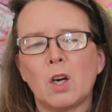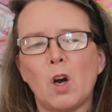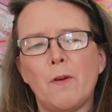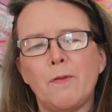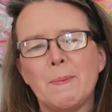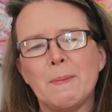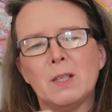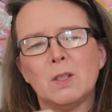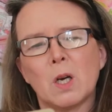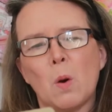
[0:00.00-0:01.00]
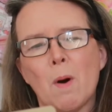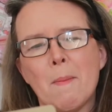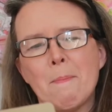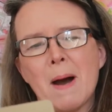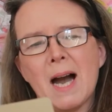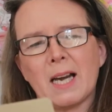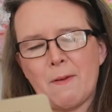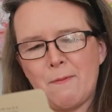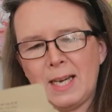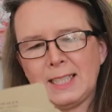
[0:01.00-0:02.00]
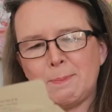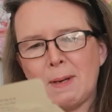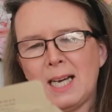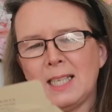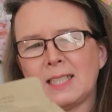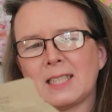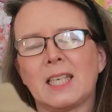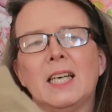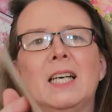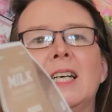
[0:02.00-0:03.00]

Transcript: Coffee Milk 1-Pack Face Mask.